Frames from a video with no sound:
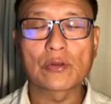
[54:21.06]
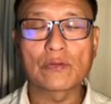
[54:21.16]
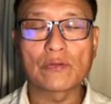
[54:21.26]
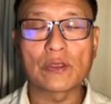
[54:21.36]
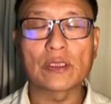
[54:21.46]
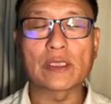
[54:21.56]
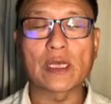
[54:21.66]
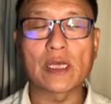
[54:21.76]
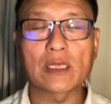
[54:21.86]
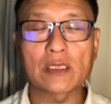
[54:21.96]
Feel
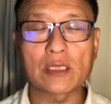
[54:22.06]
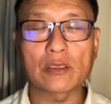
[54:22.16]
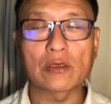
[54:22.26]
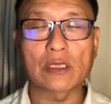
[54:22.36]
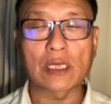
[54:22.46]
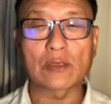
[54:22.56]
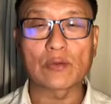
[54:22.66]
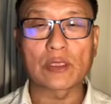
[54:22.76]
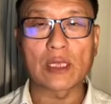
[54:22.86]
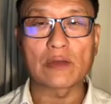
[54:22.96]
that and connect
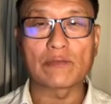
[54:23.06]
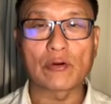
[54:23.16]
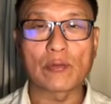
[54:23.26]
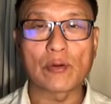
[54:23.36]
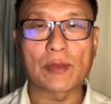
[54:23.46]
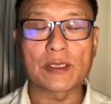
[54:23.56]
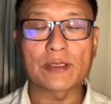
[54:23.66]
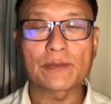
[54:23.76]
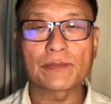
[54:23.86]
with that for a moment.